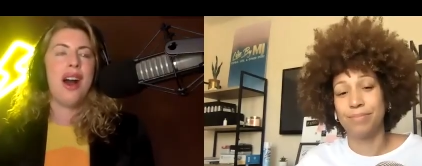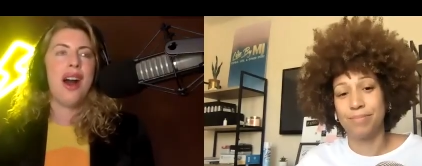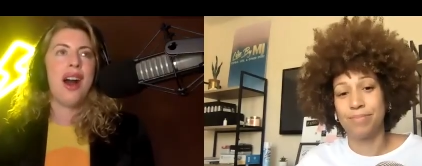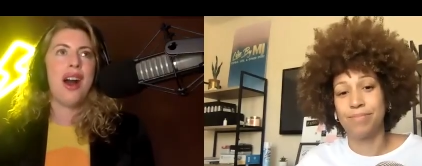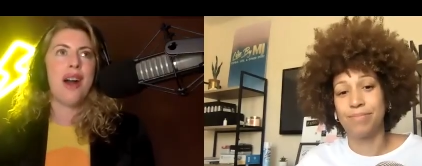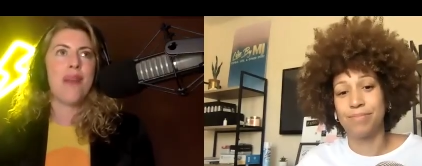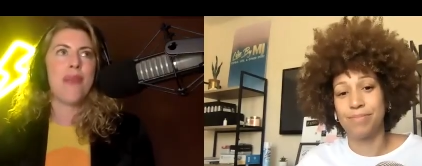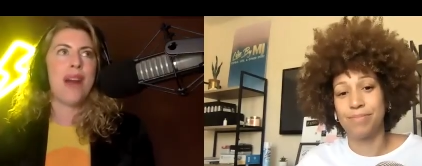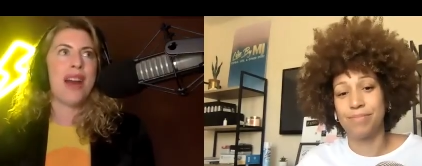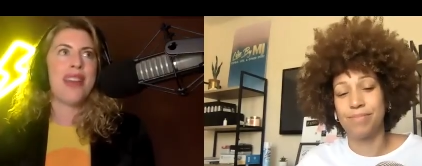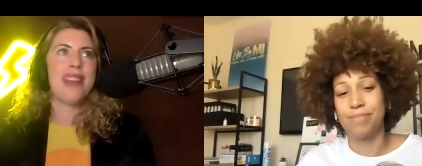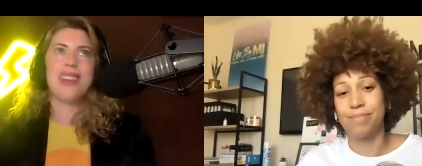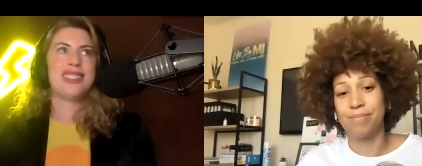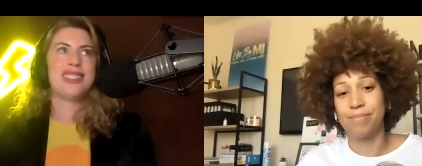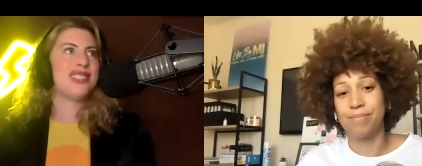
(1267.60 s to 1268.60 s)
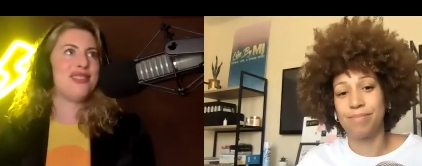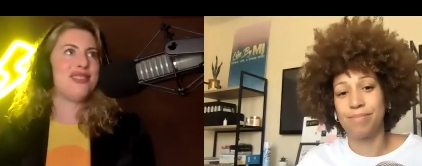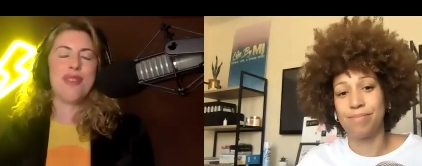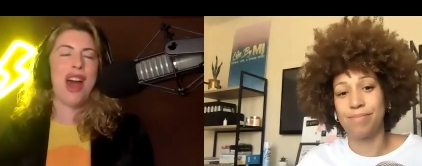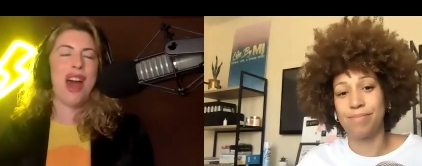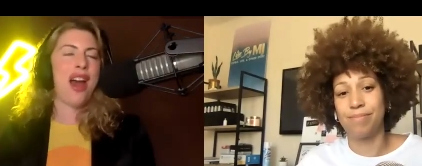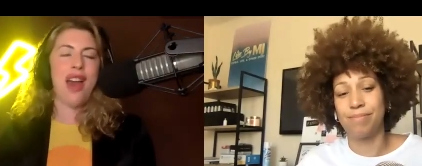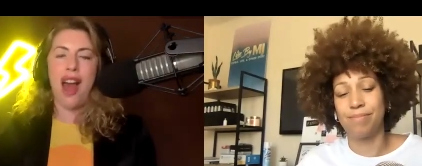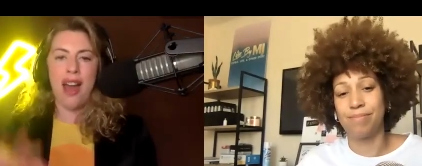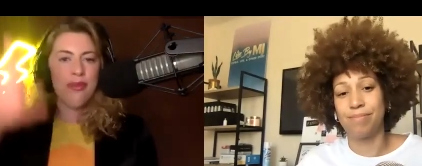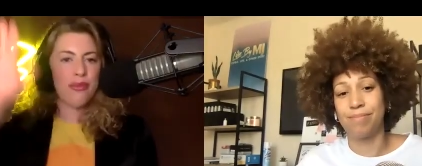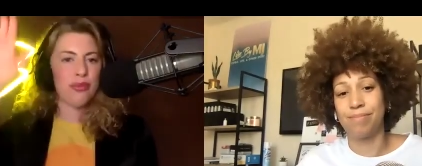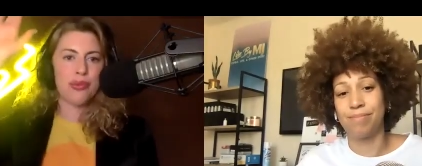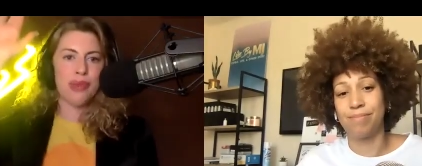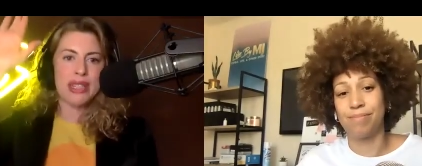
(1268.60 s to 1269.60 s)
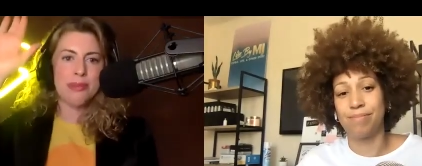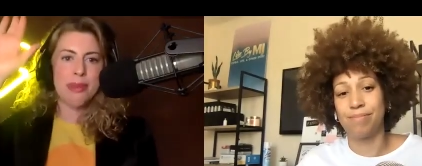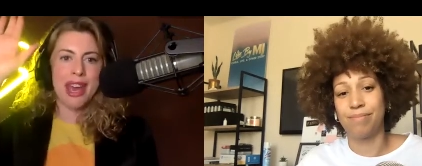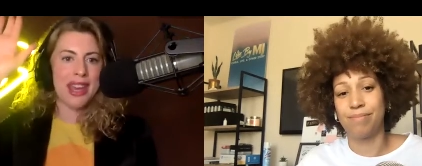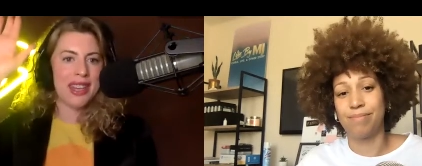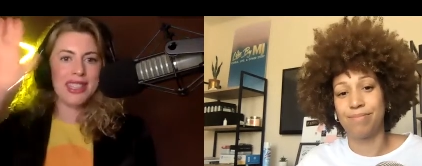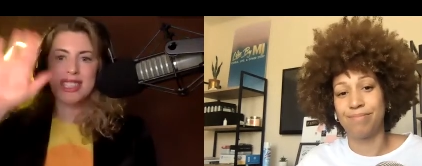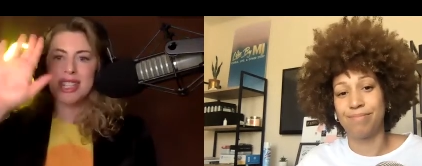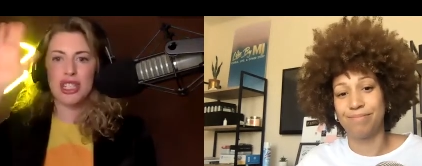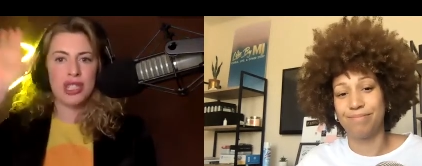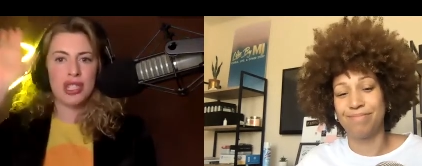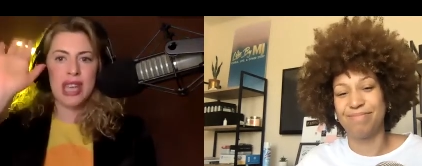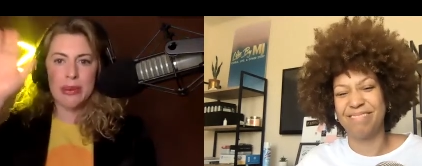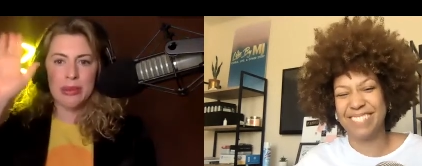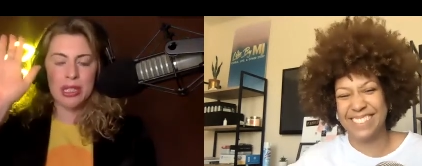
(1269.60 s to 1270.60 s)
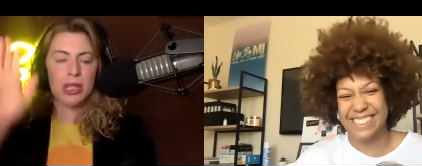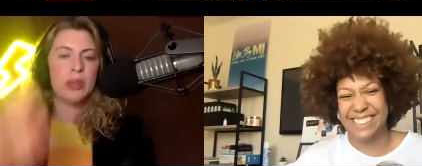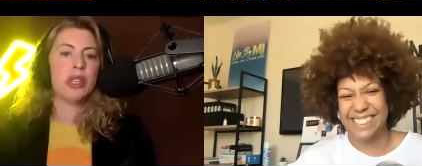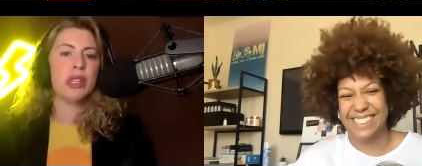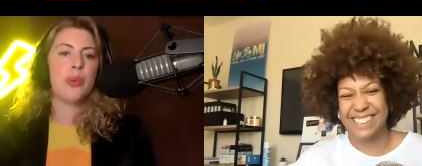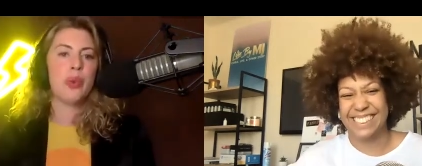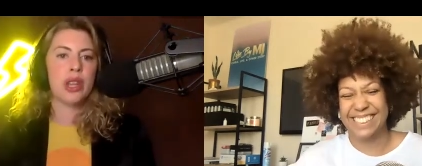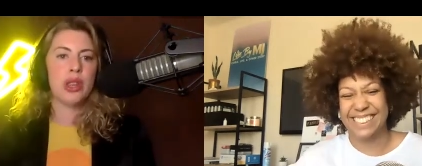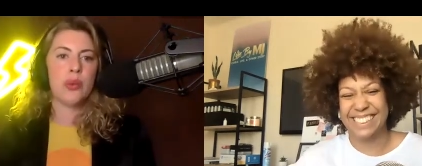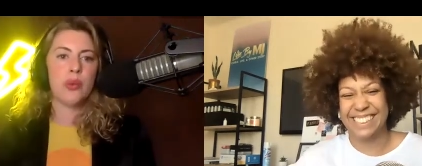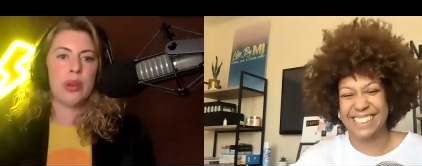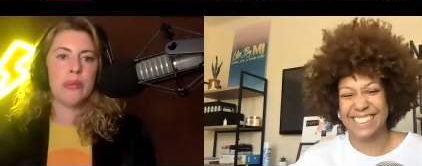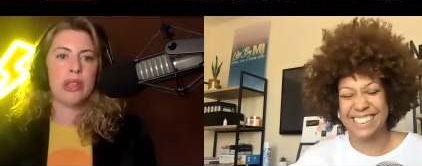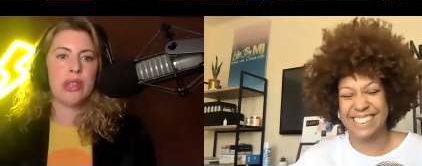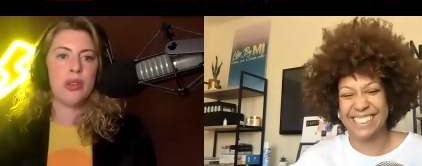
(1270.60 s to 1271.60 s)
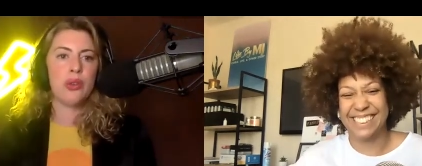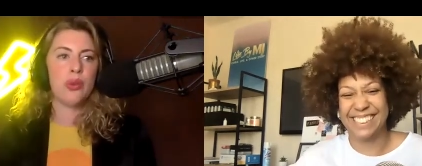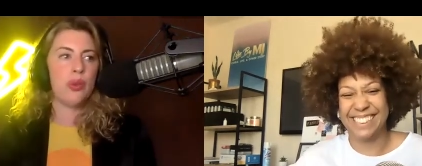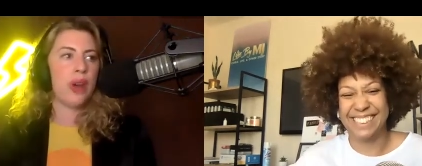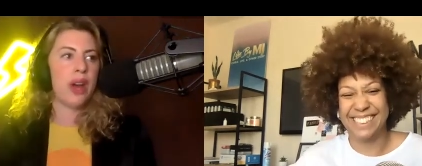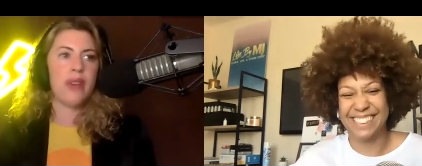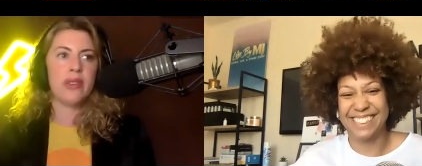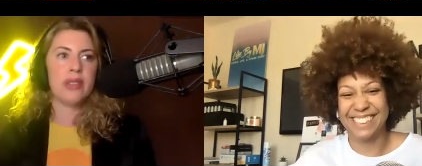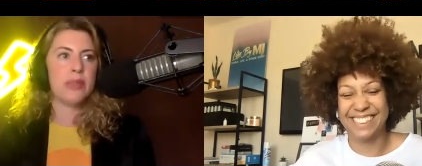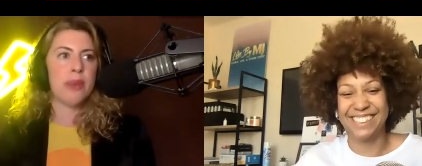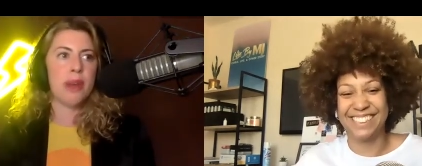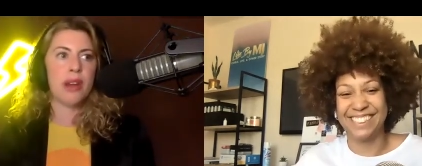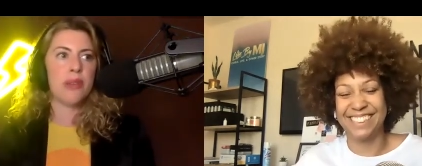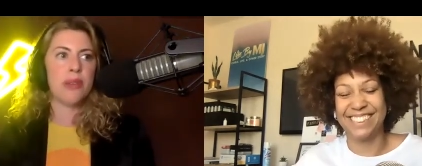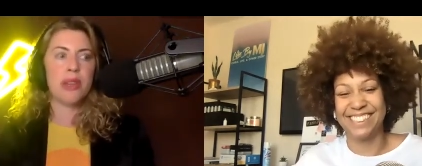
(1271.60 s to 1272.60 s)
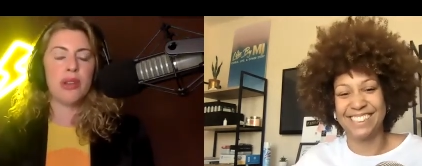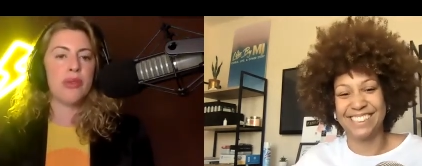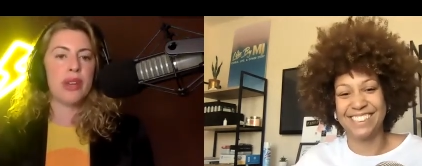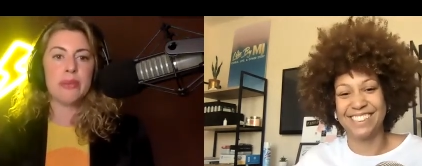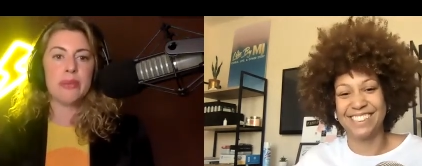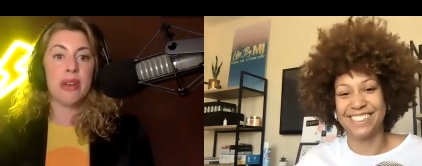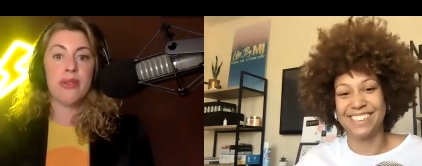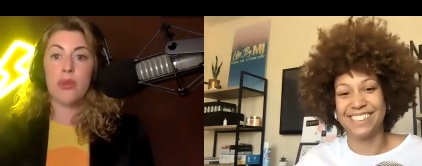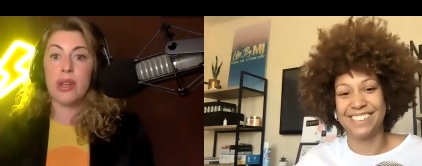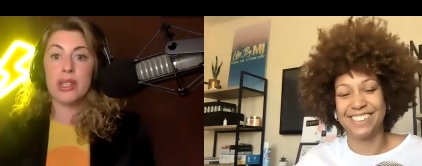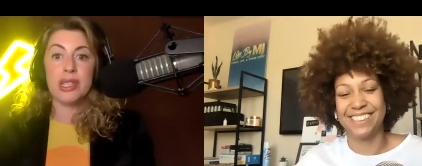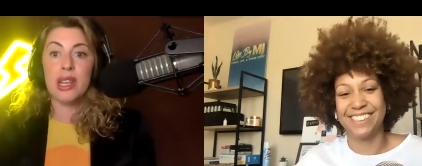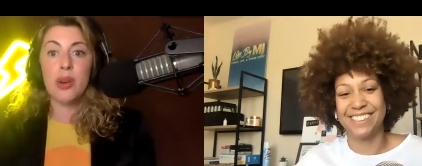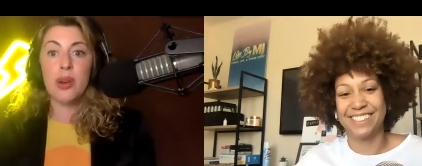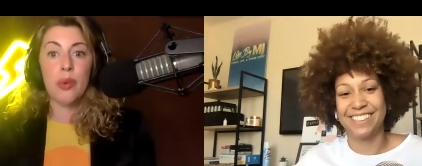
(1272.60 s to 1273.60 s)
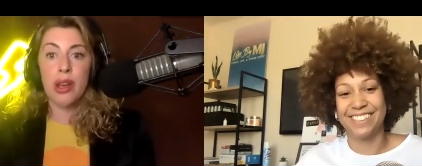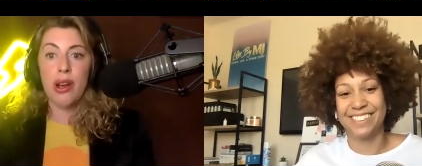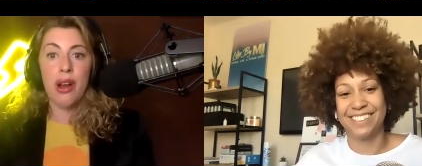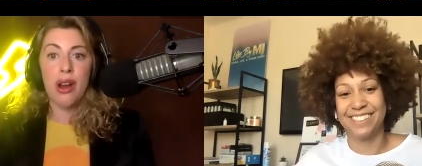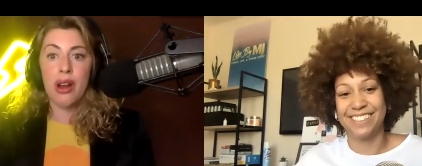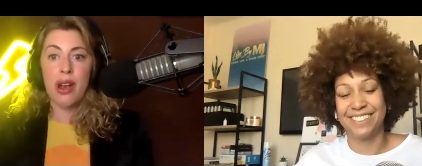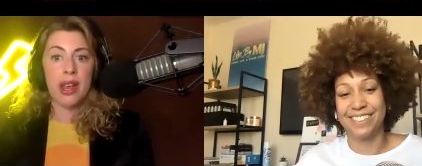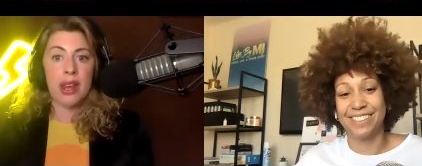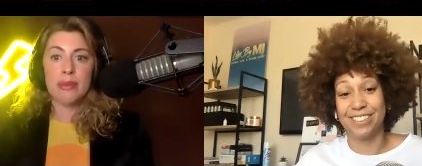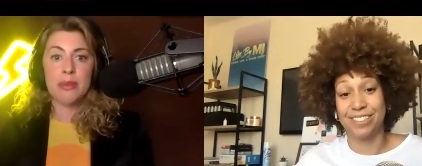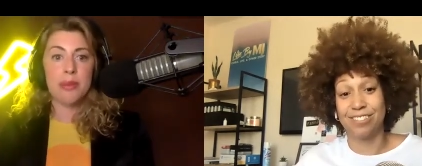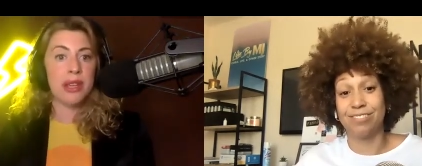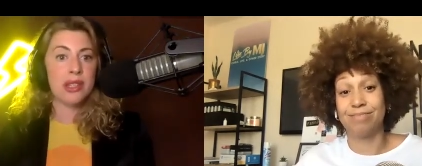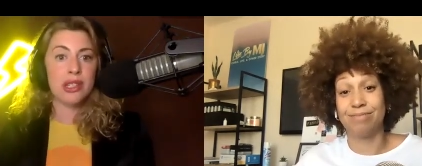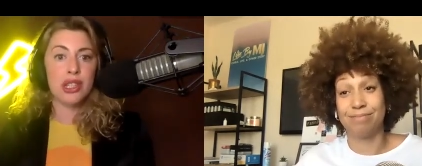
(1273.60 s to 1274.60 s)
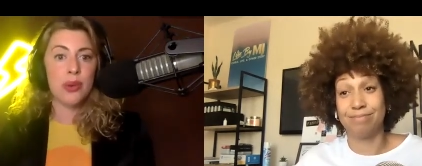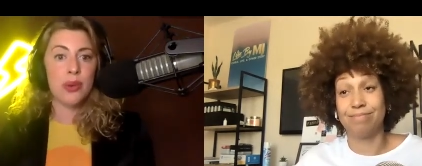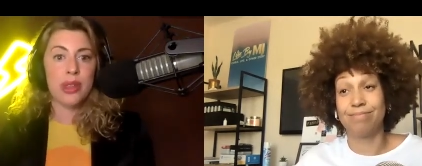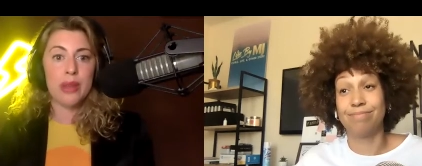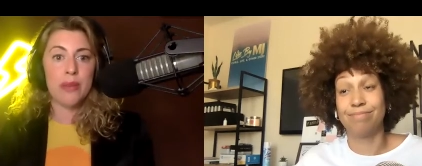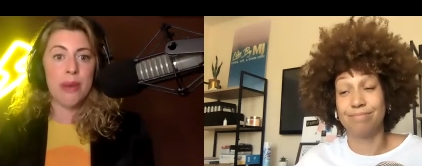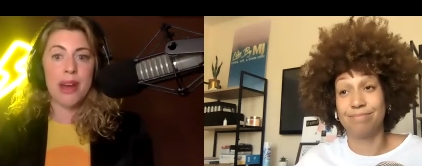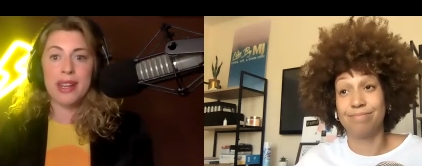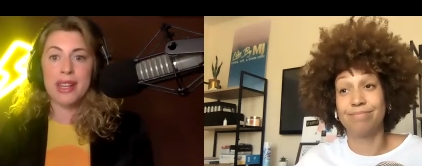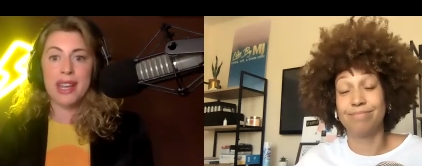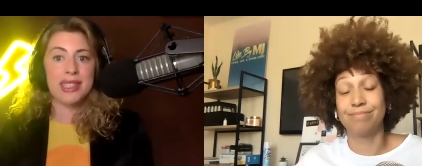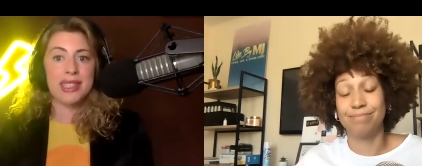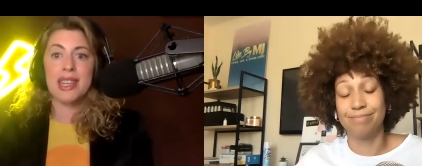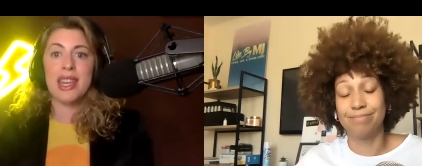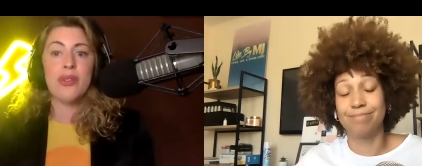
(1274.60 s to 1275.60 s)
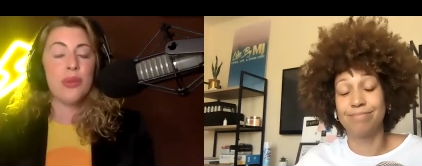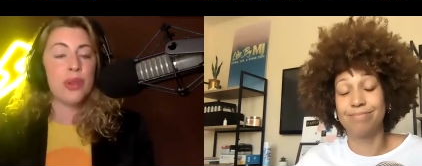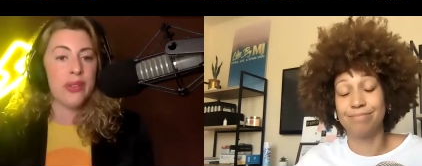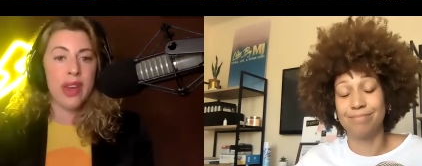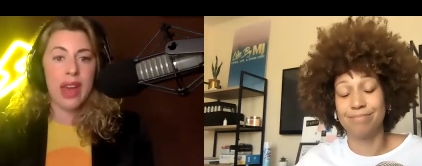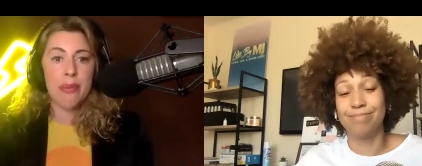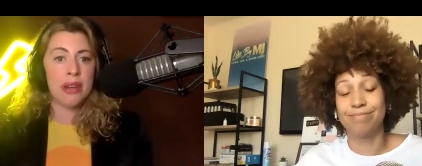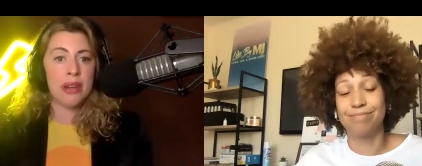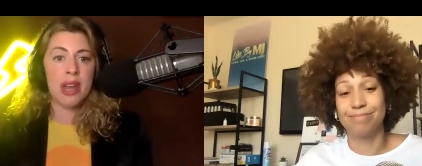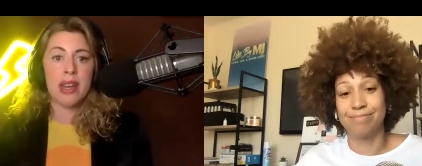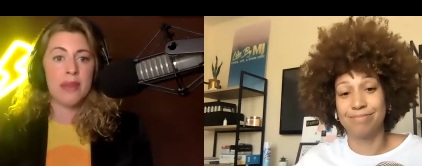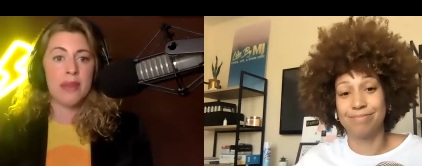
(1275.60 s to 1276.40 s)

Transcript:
Speaker 1: I think it's, I would raise my hand and say she's absolutely one of the women who have inspired me to raise my voice. Here we are. And I'm speaking to you on the podcast that never would have happened had